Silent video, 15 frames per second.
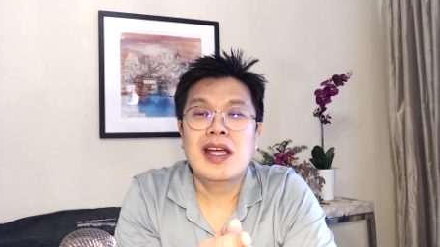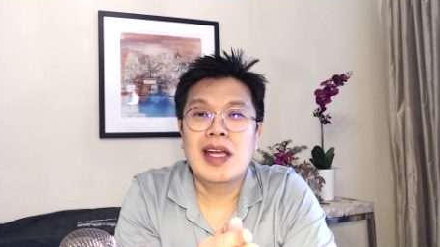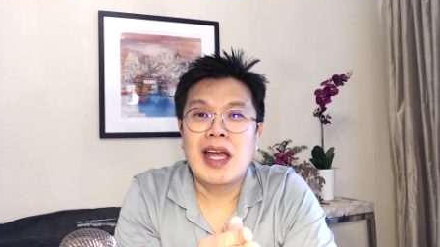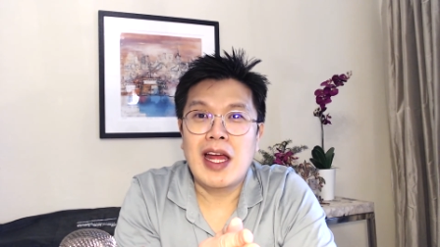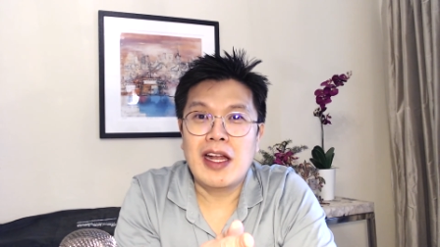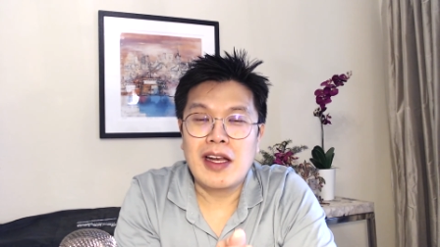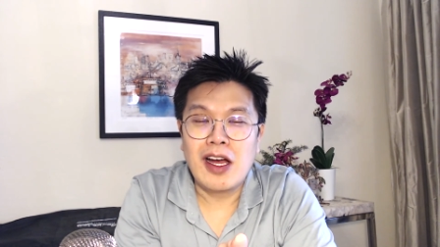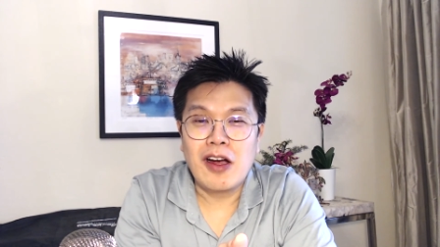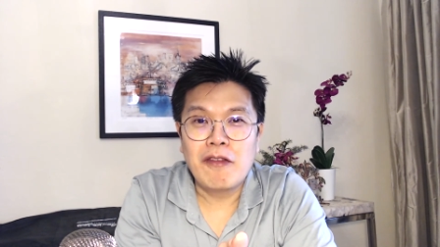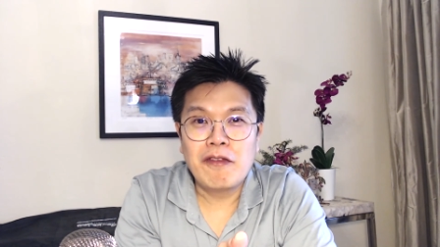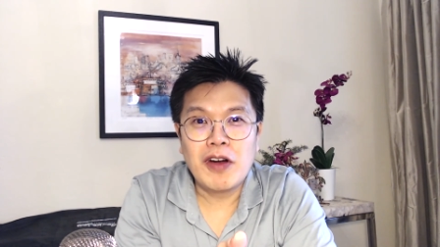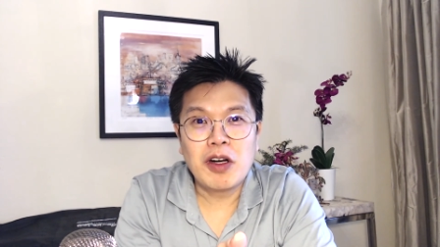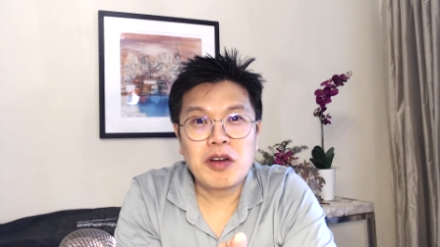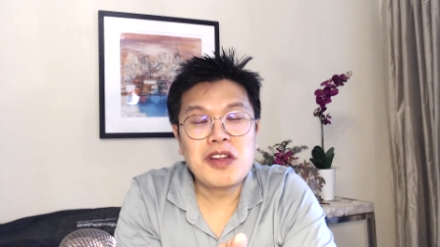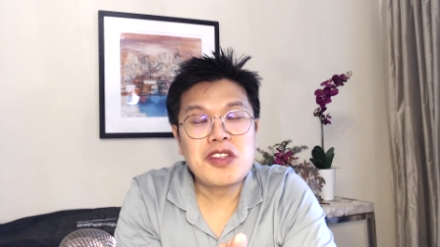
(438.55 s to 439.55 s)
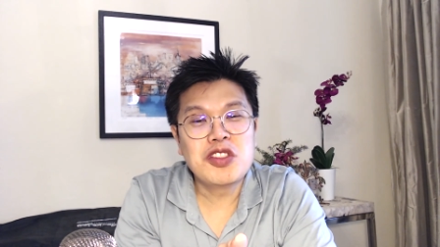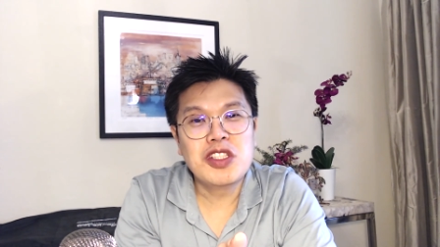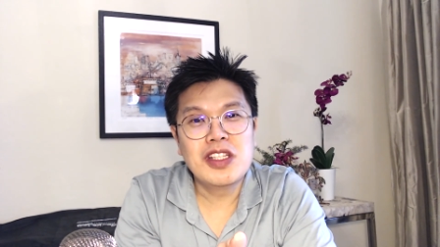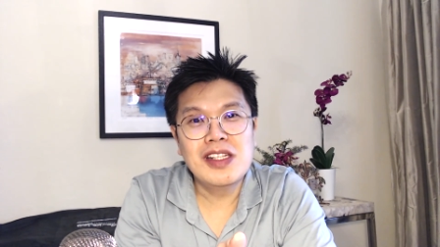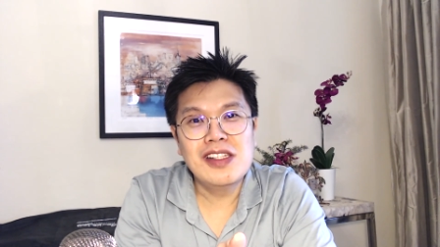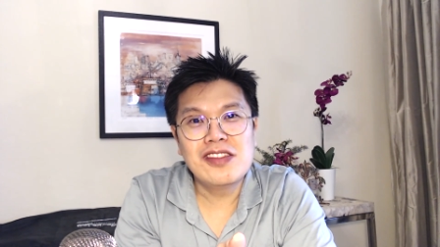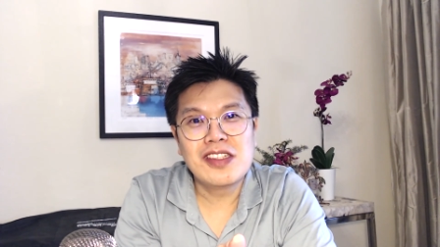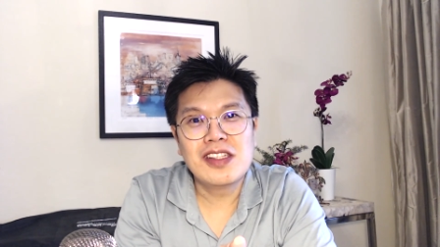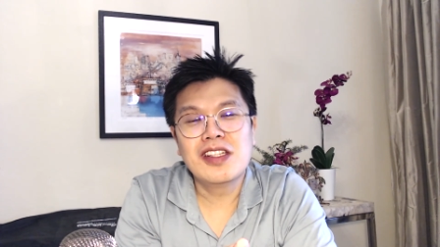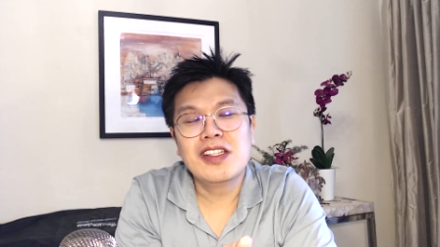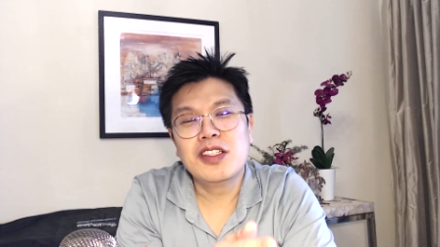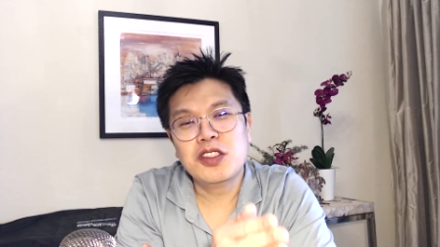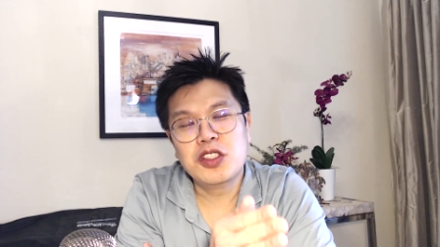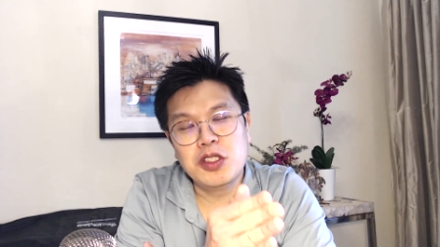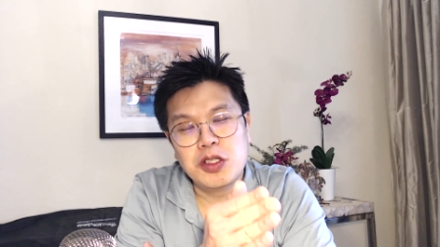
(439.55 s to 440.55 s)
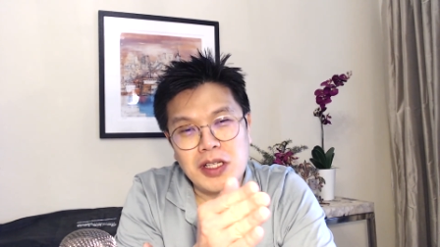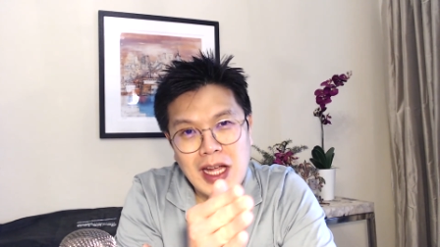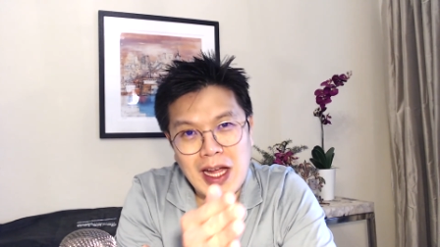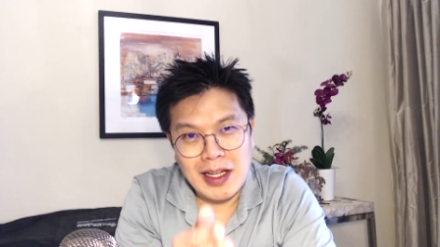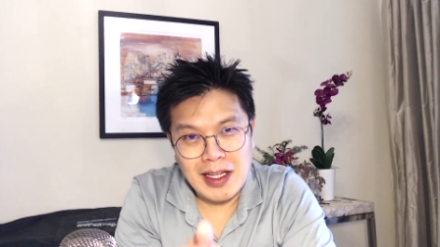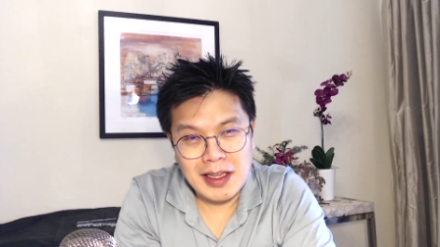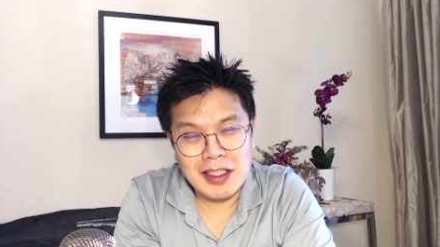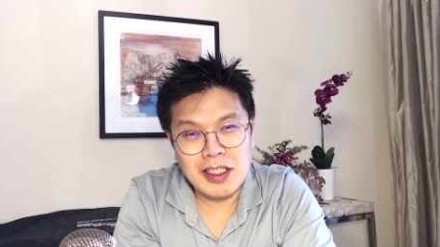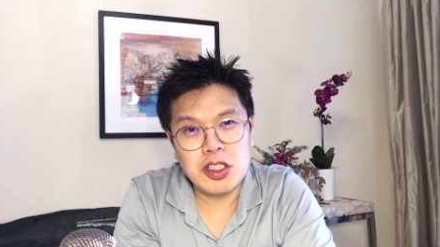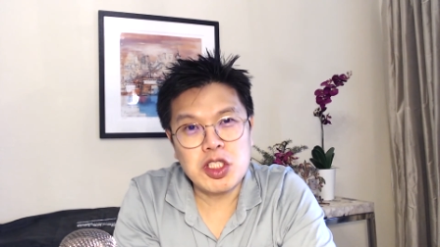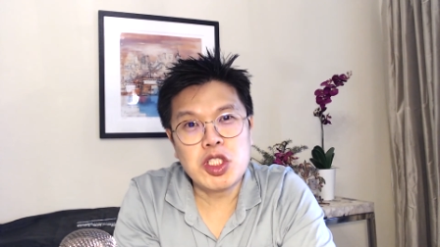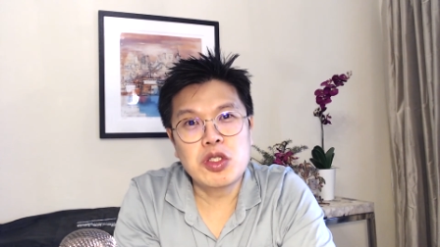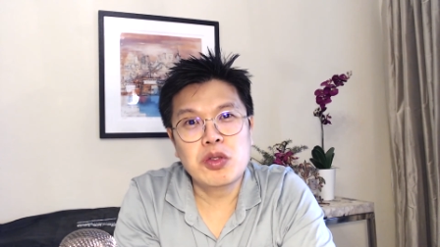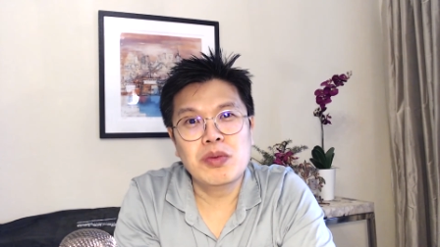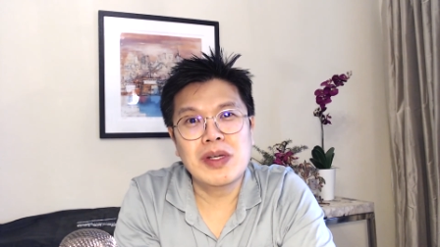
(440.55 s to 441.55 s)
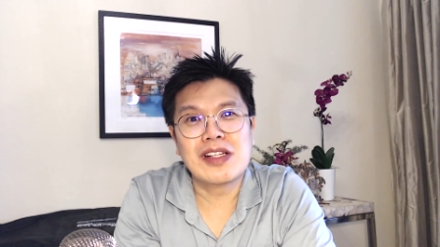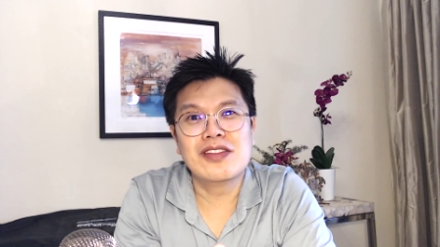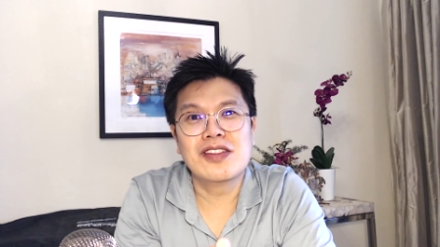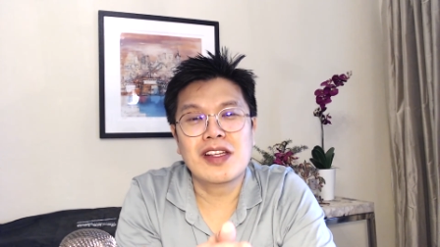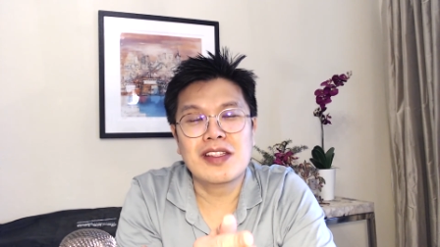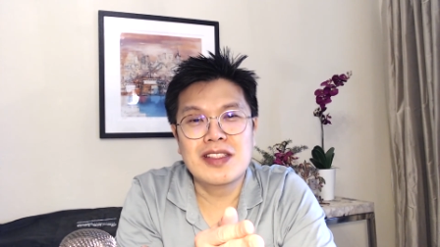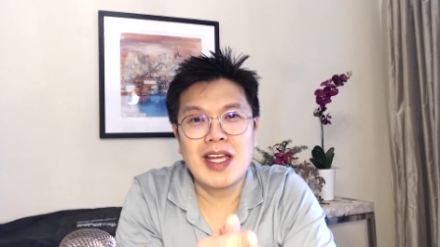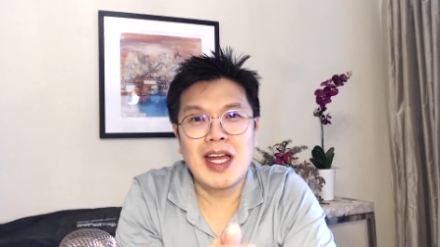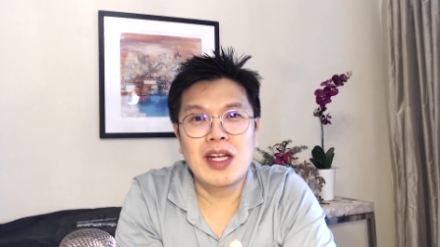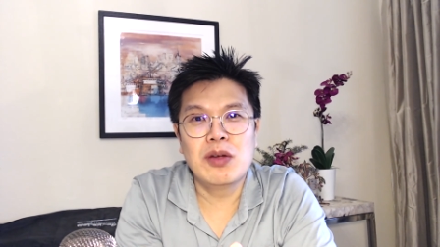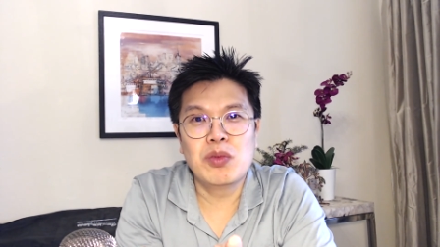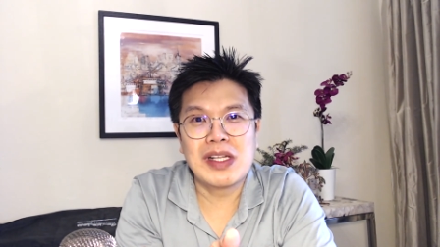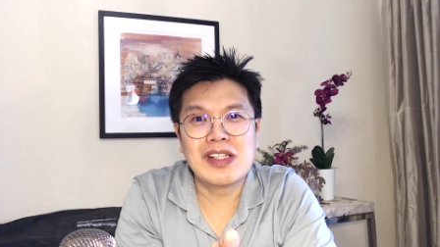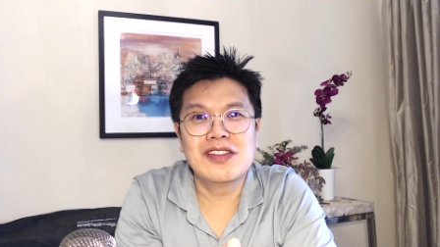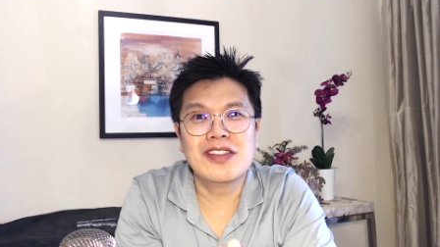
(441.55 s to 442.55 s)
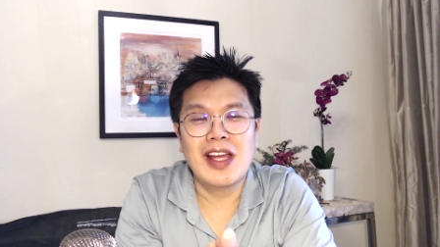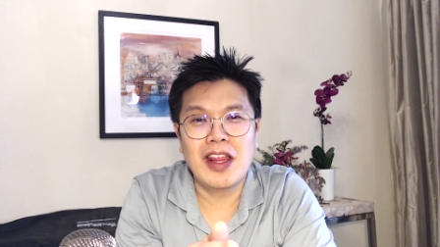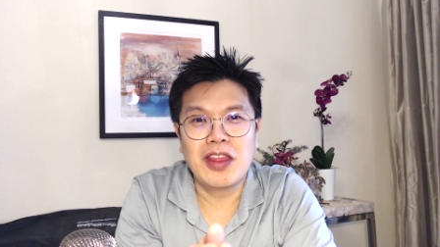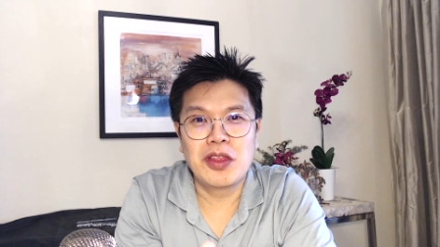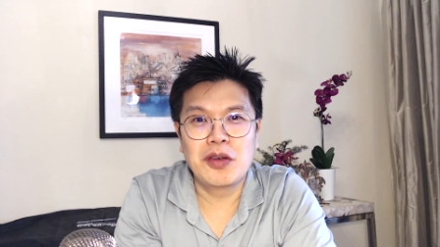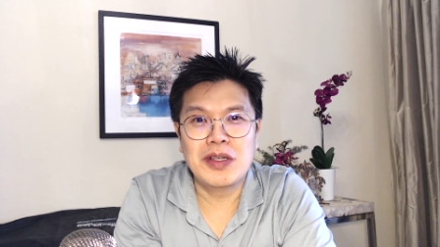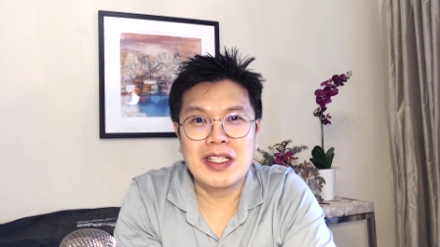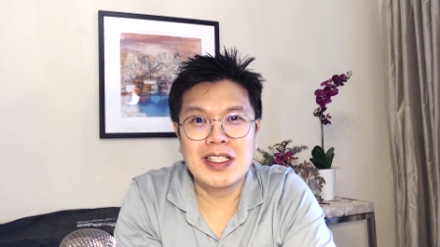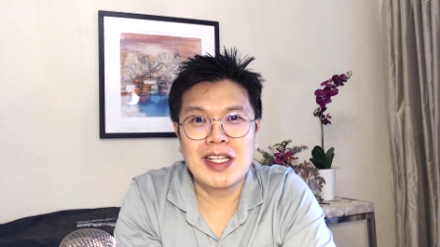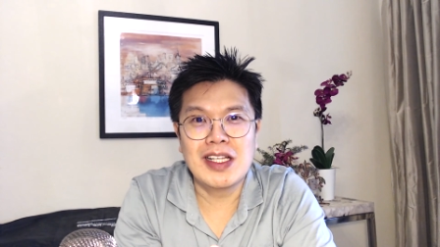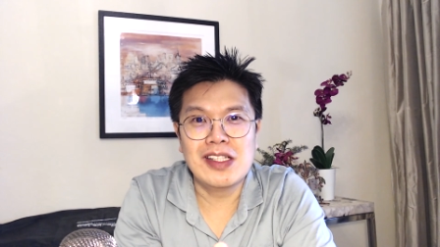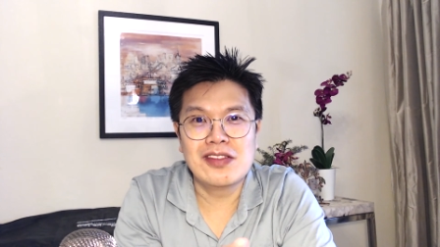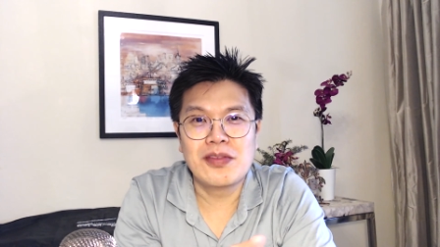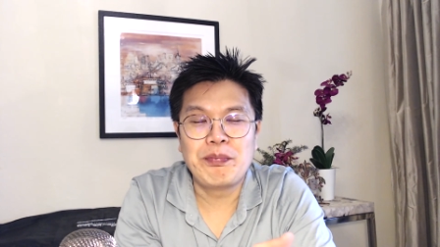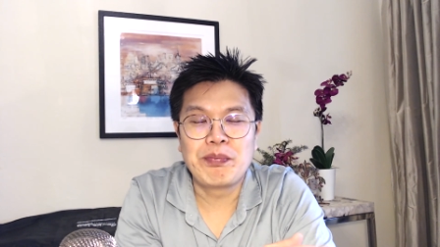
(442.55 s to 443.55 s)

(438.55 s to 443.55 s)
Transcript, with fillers: And how far she is, you add another two weeks, 10 weeks, and three days.